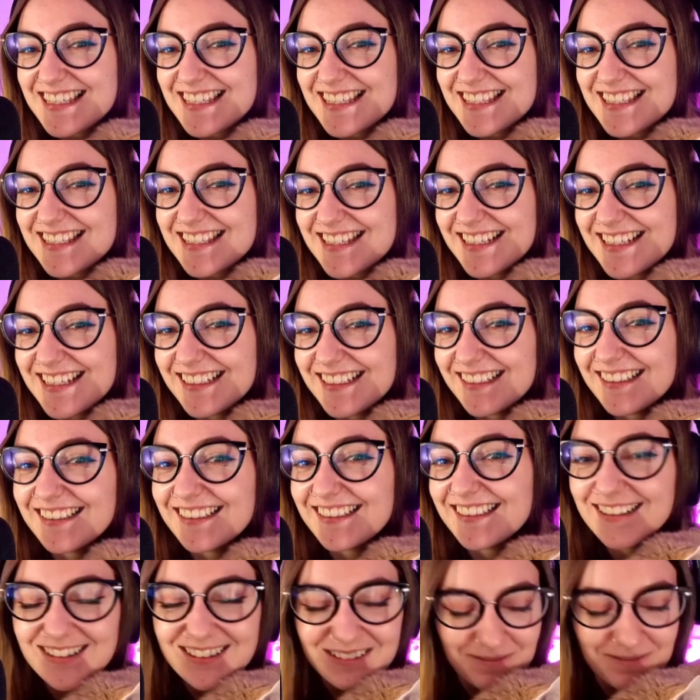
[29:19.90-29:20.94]
so do a
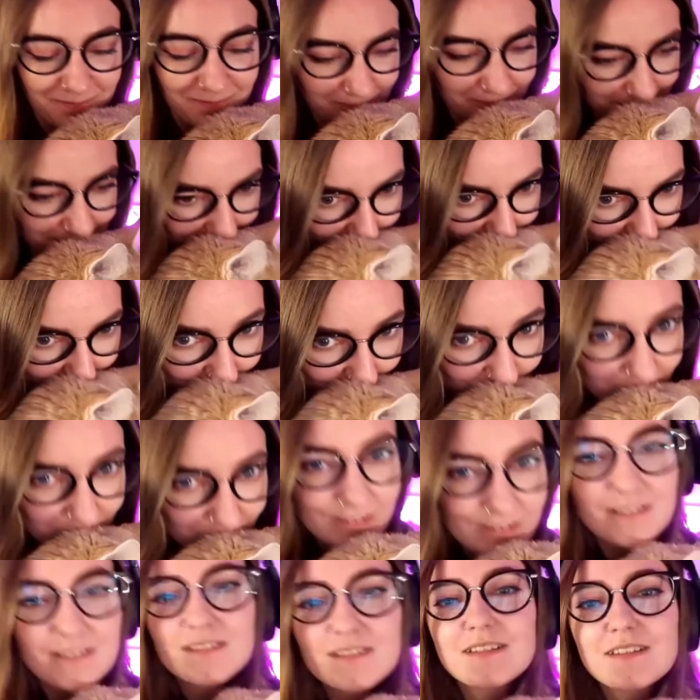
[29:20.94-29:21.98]
perfect
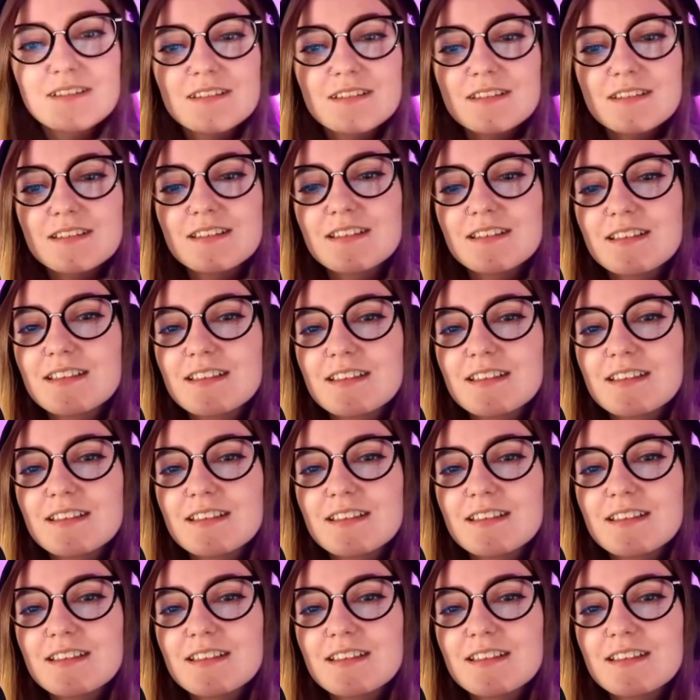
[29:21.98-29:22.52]
outro then.